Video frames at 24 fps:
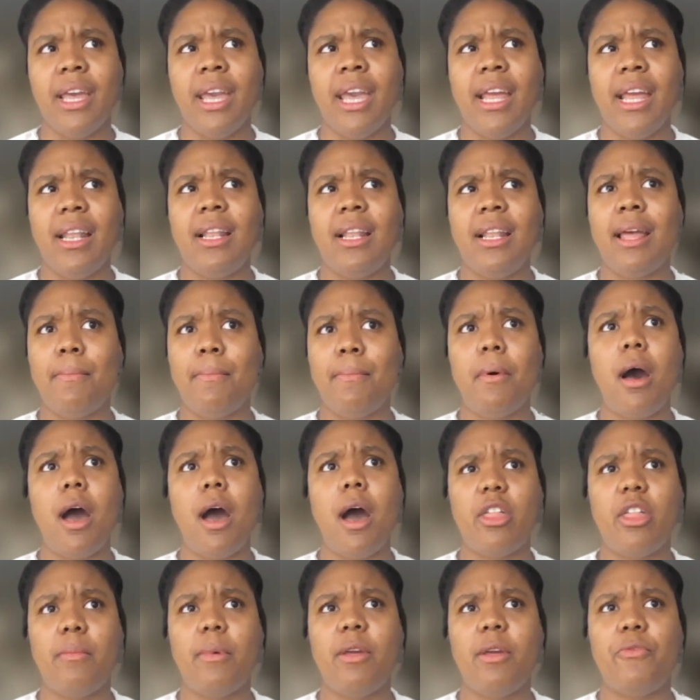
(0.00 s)
it, it
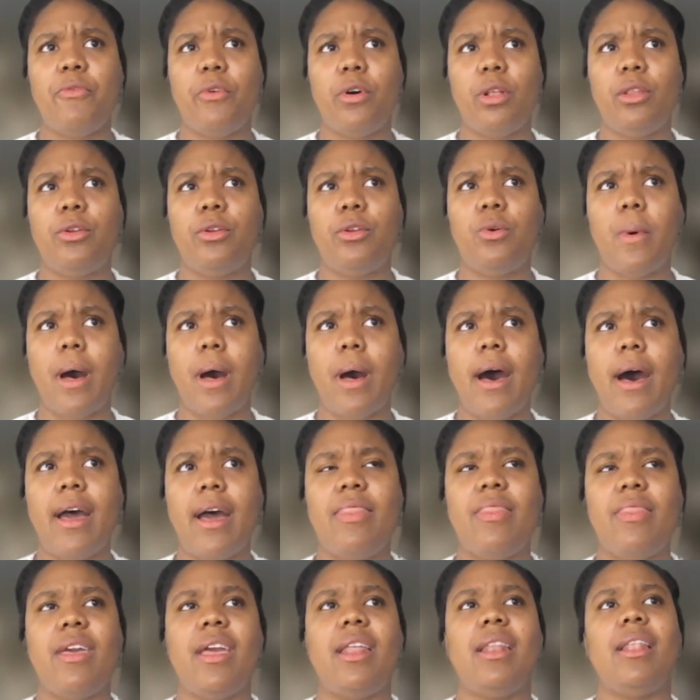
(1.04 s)
bothered me for a little while.
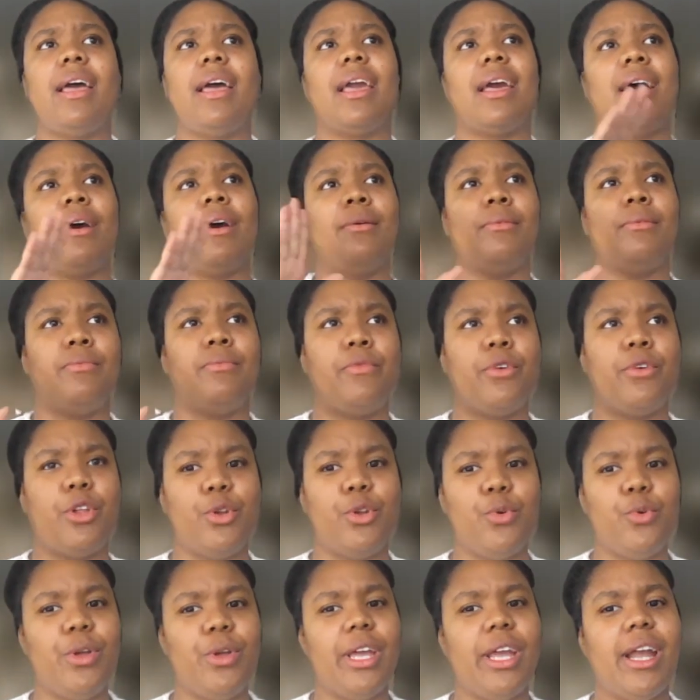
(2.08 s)
And then like I for the
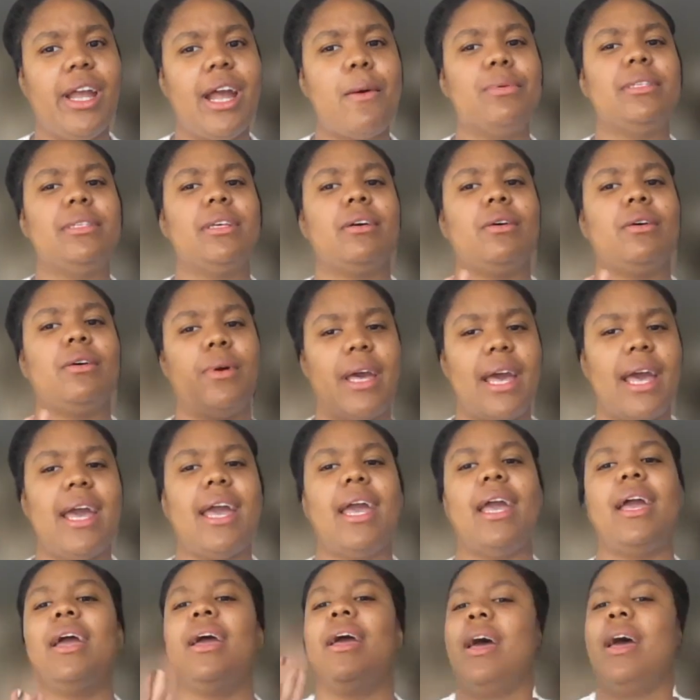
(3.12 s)
new year, I was like,
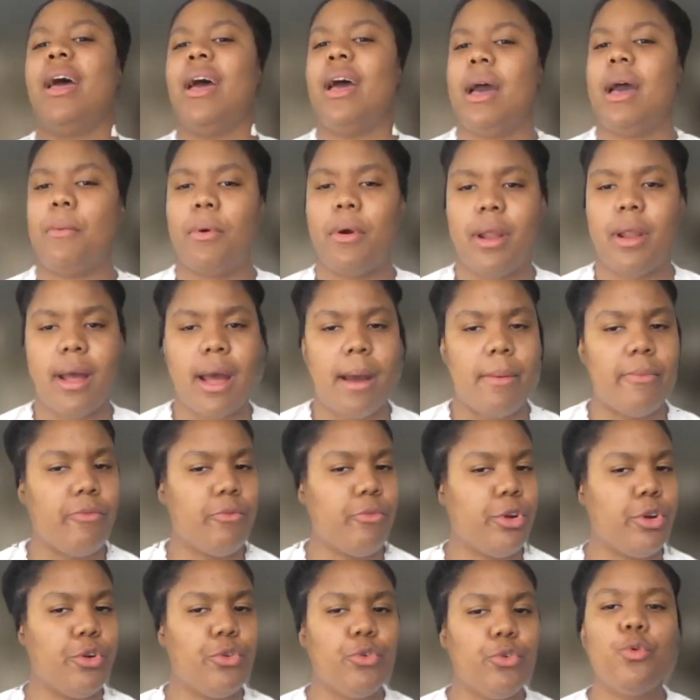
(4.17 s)
okay, but I'm
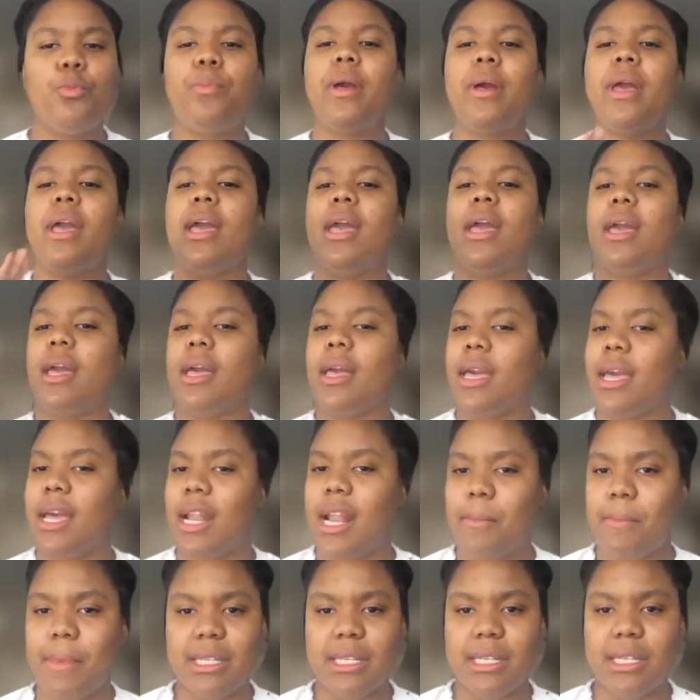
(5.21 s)
regrouping,
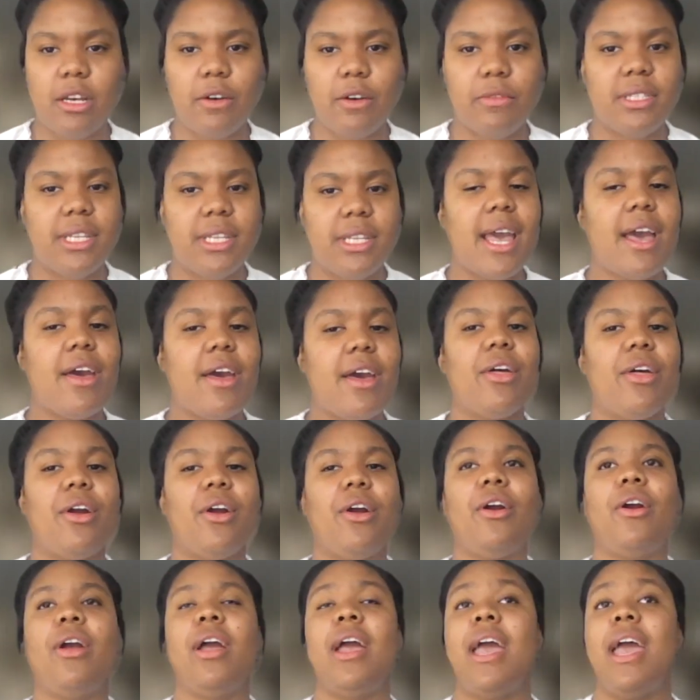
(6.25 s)
getting myself
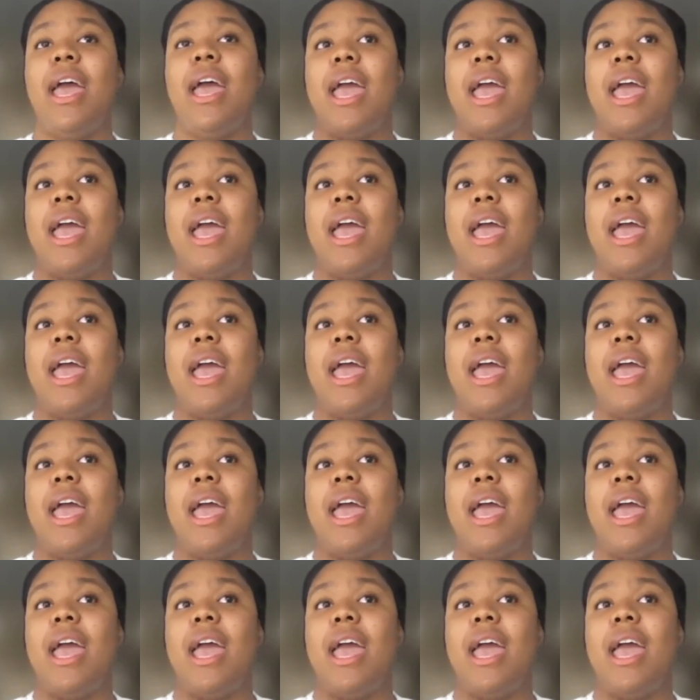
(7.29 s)
together.